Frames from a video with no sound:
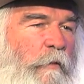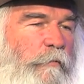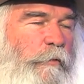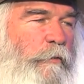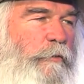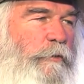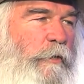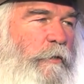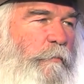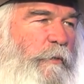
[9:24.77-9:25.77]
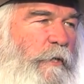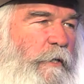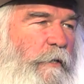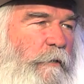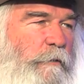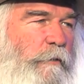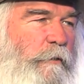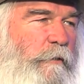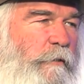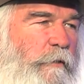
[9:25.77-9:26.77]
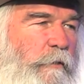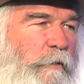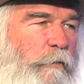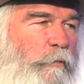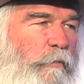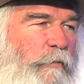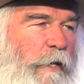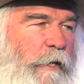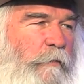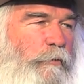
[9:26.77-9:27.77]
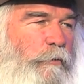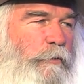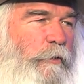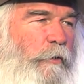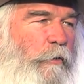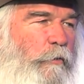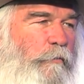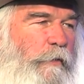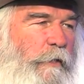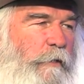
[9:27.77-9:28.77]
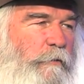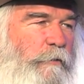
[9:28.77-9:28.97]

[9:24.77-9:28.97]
Fifth Sunday meetings and revivals and all of that.